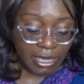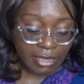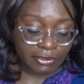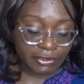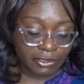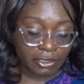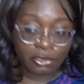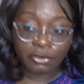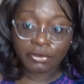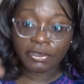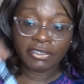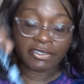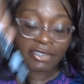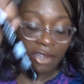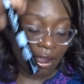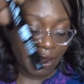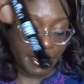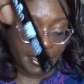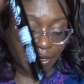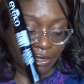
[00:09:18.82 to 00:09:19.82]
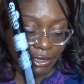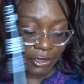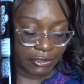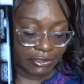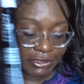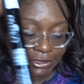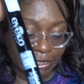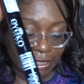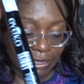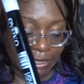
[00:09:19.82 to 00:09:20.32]
So this Ico
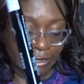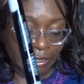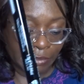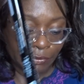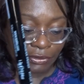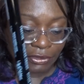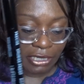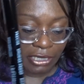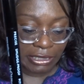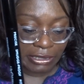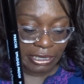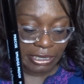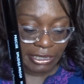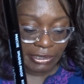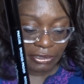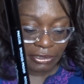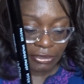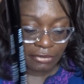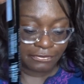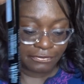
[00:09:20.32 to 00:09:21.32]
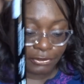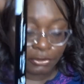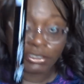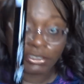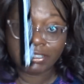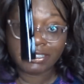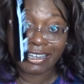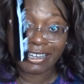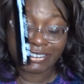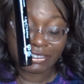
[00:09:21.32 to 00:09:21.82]
Skinny Liquid Eyeliner, full
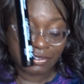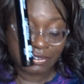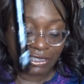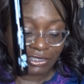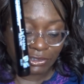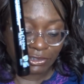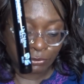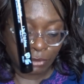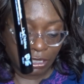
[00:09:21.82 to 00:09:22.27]
size of this